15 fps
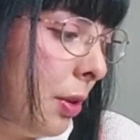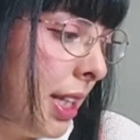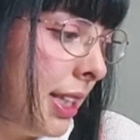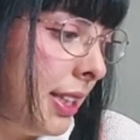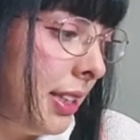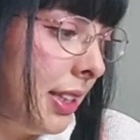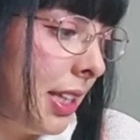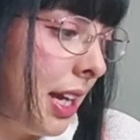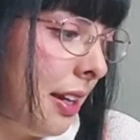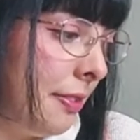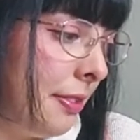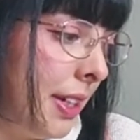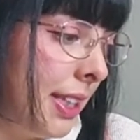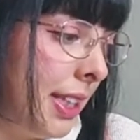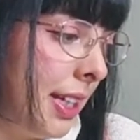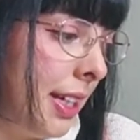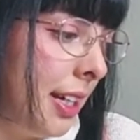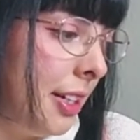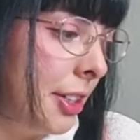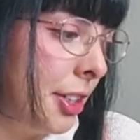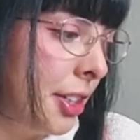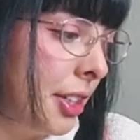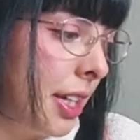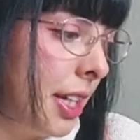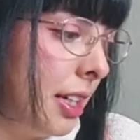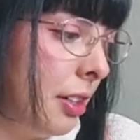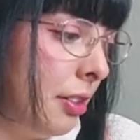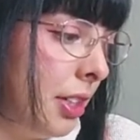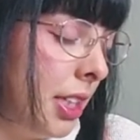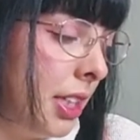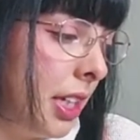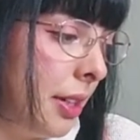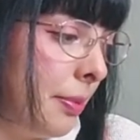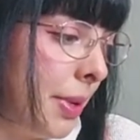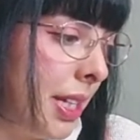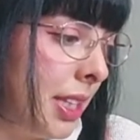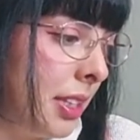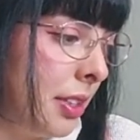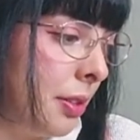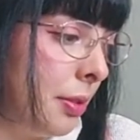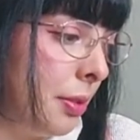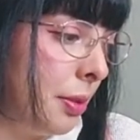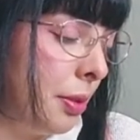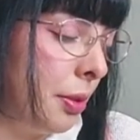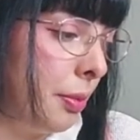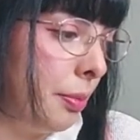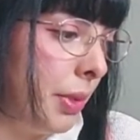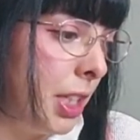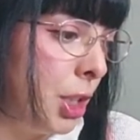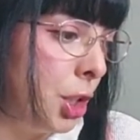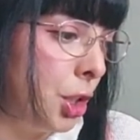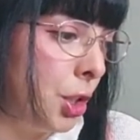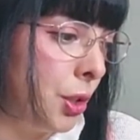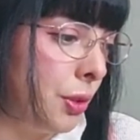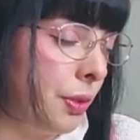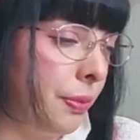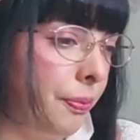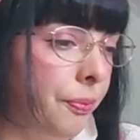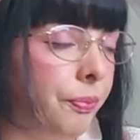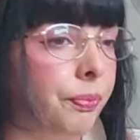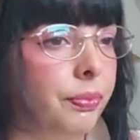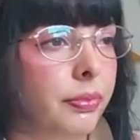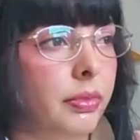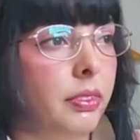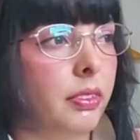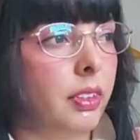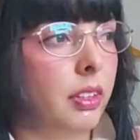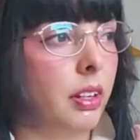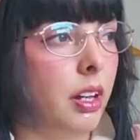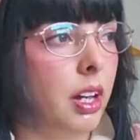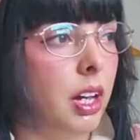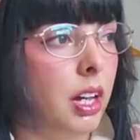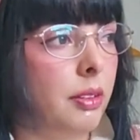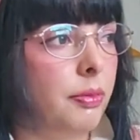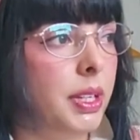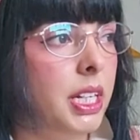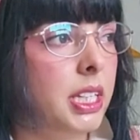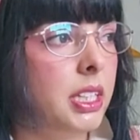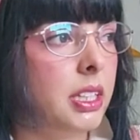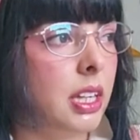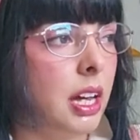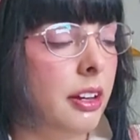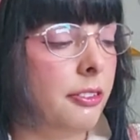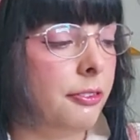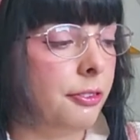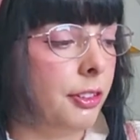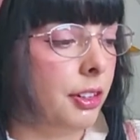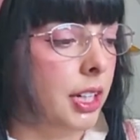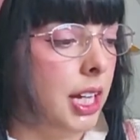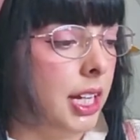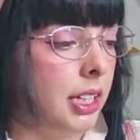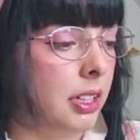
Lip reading: a staff at a large-scale Lolita event or convention. I've been a staff for like